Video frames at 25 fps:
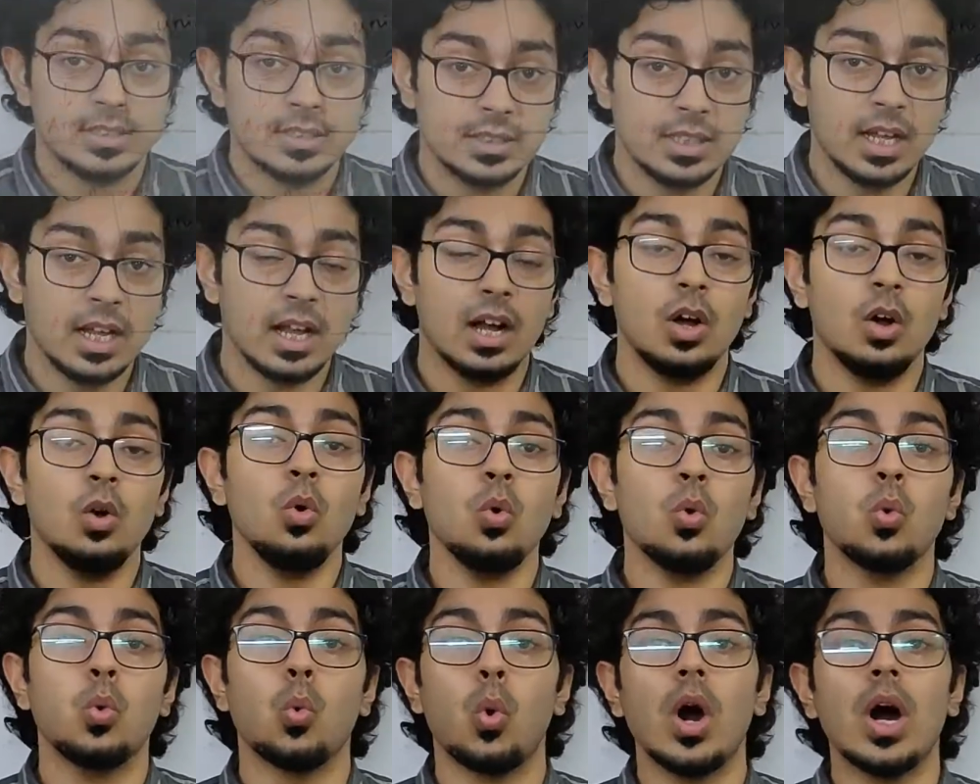
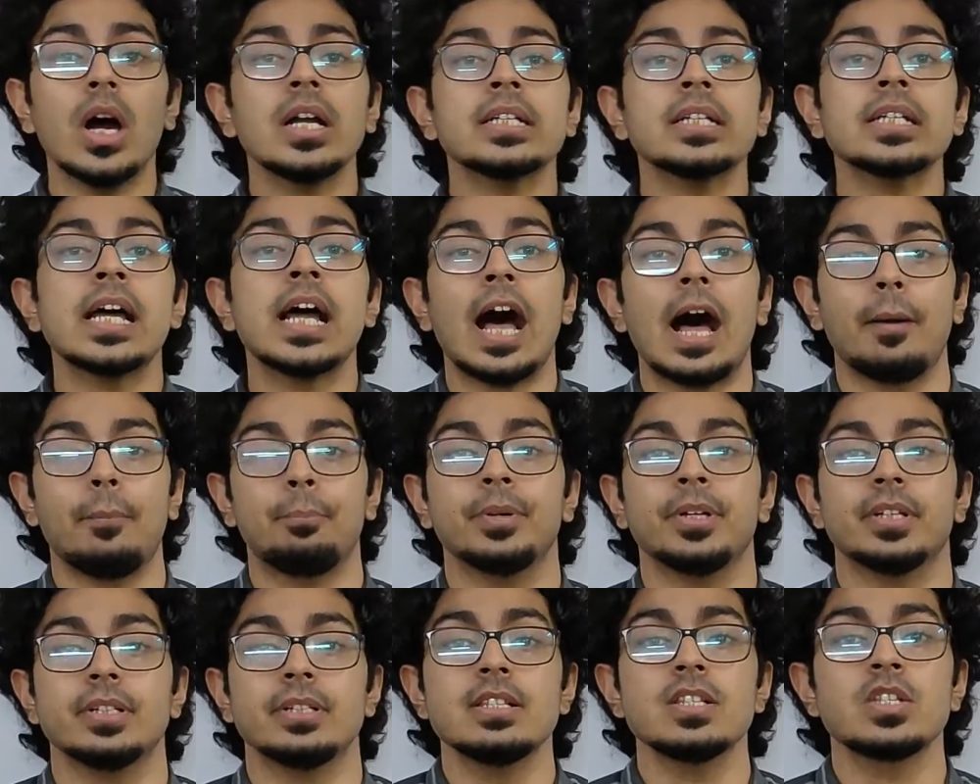Now what
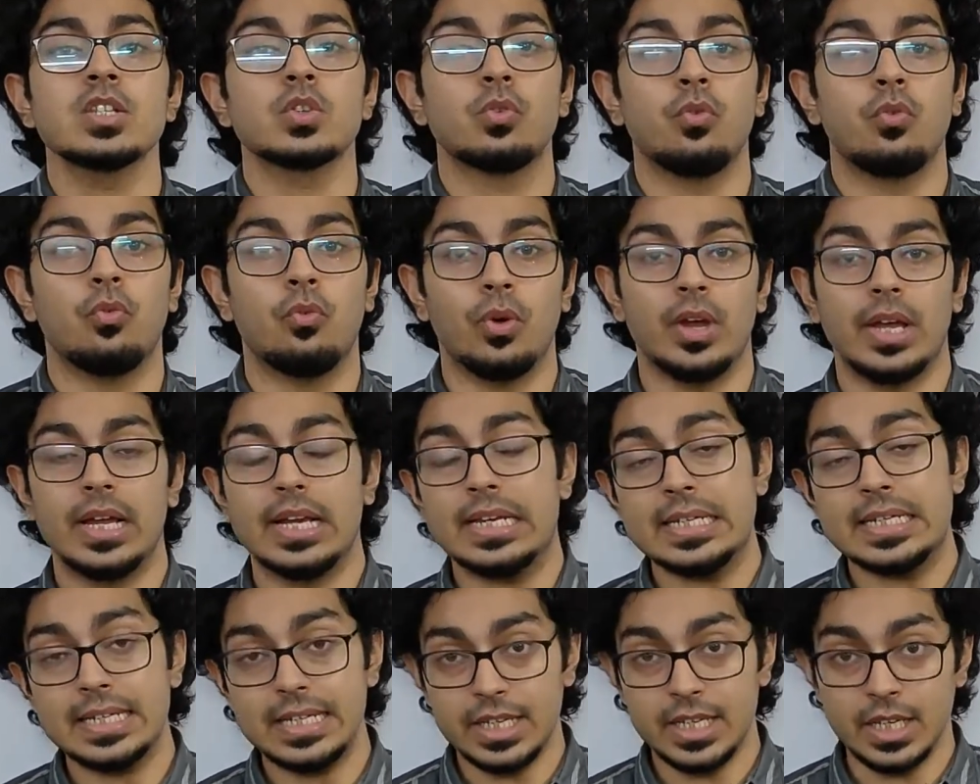happens
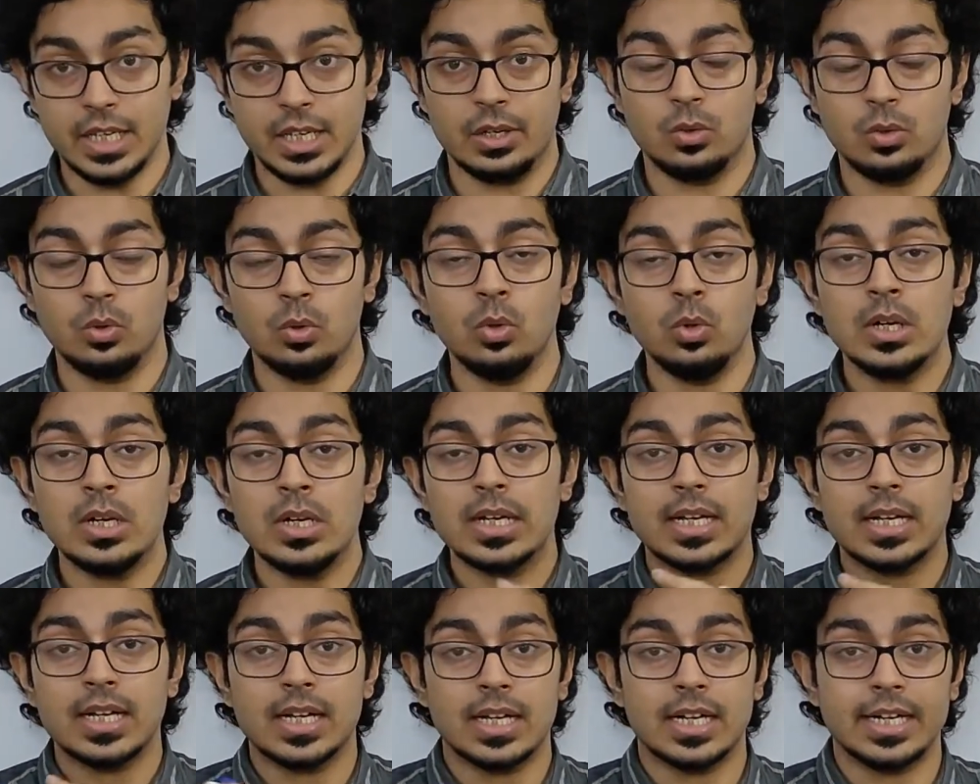when
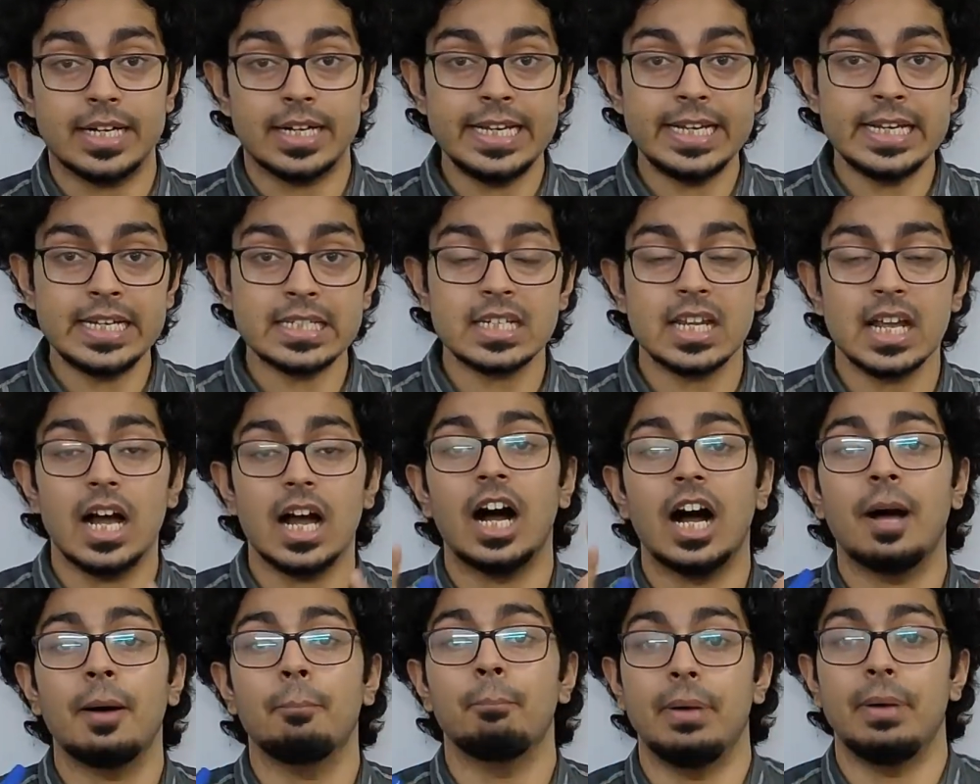you connect
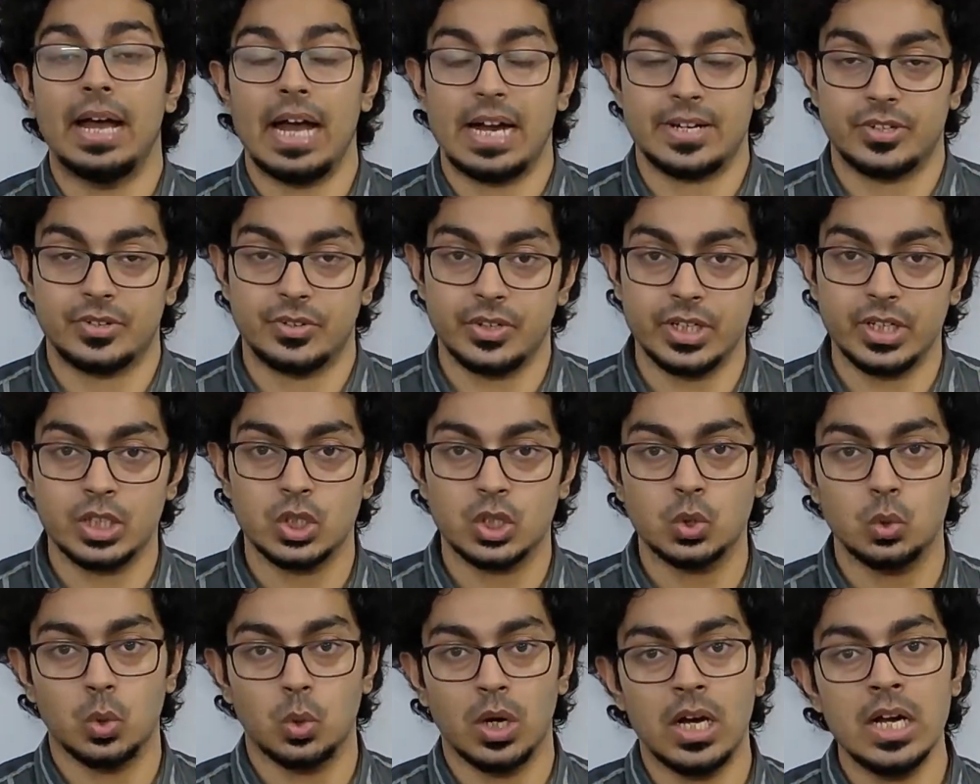a battery
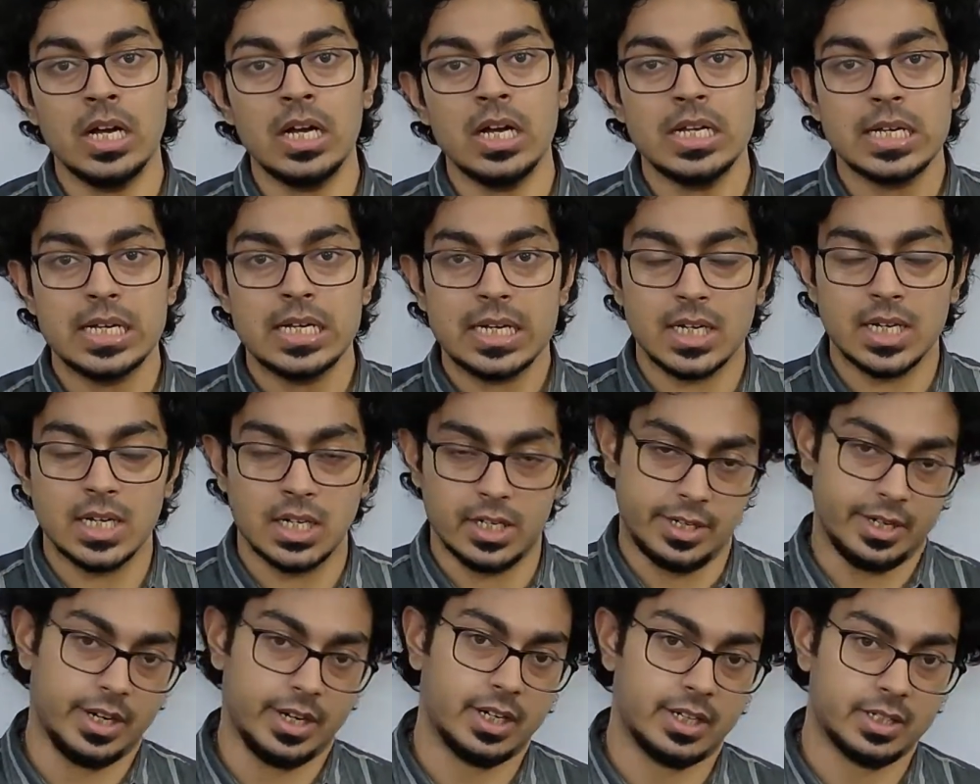to a
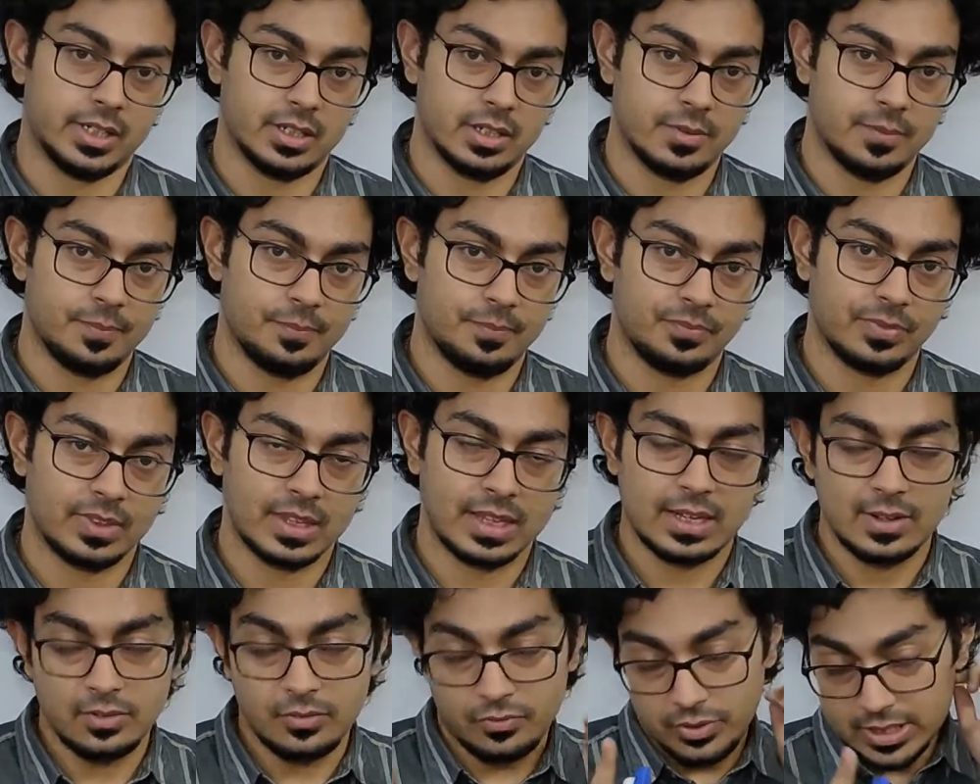conductor?
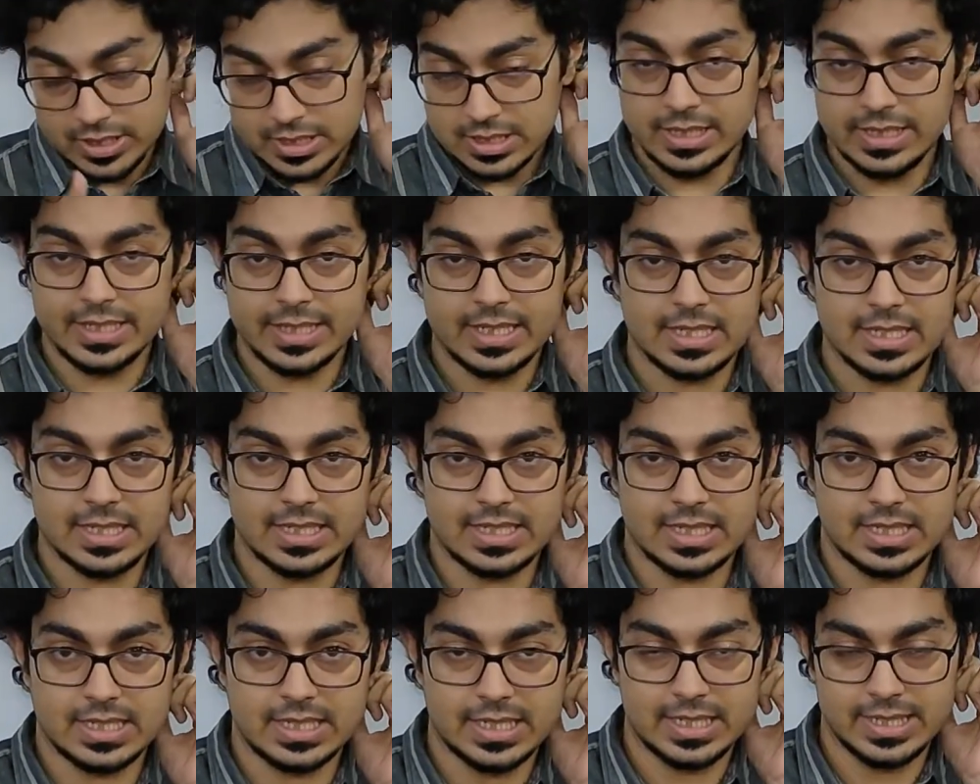First let us
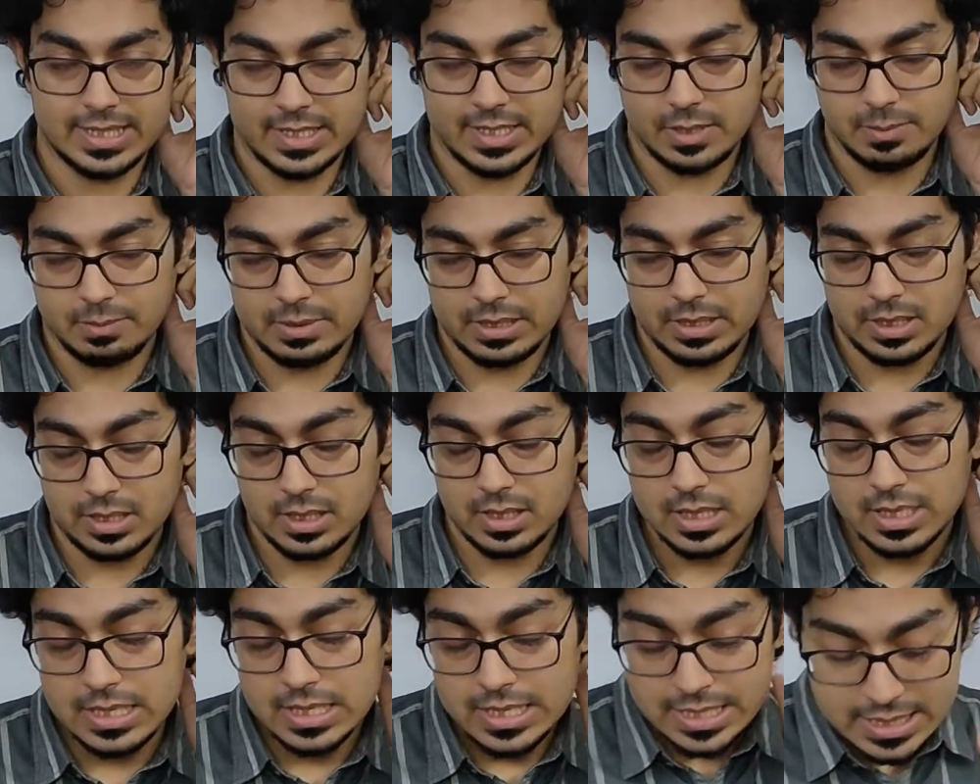understand this part.
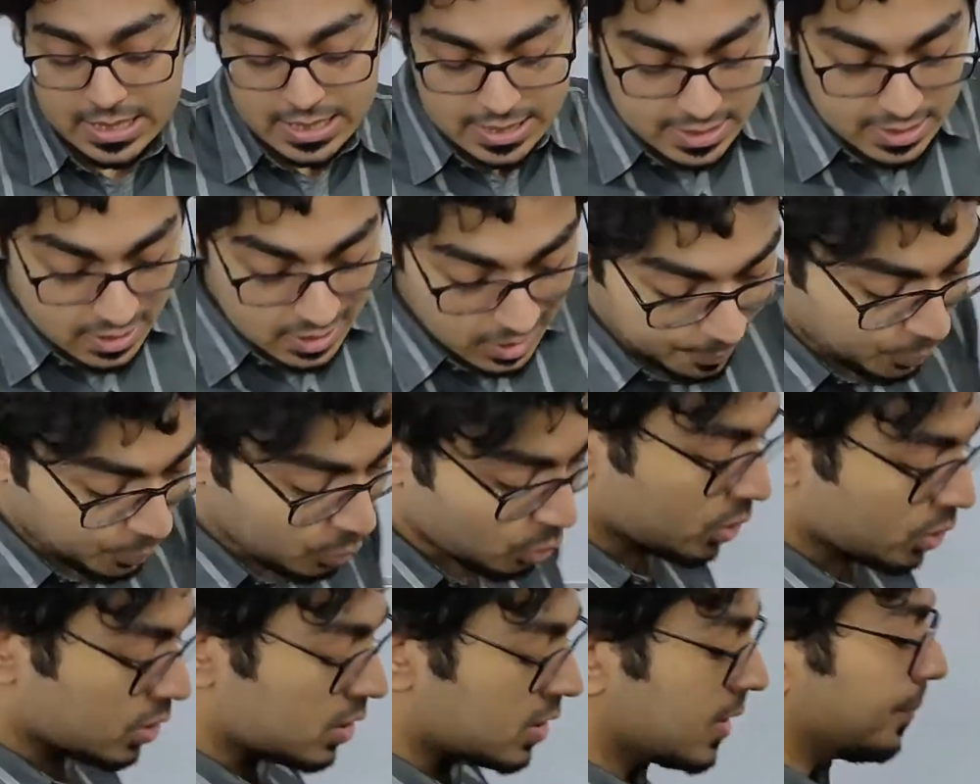
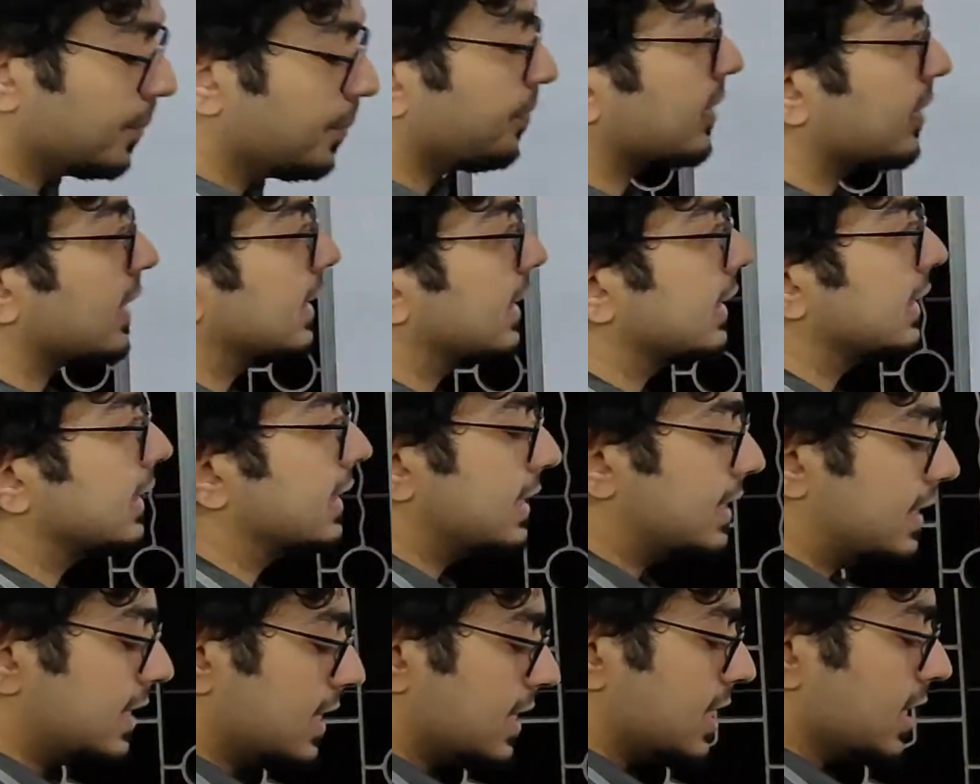Suppose
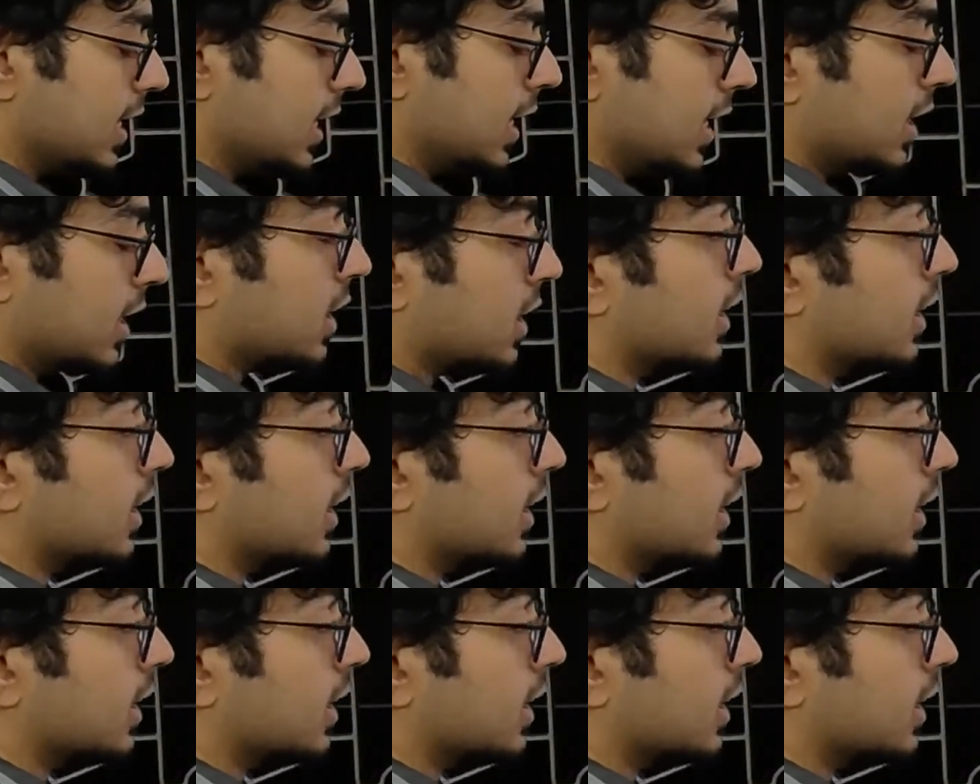this is a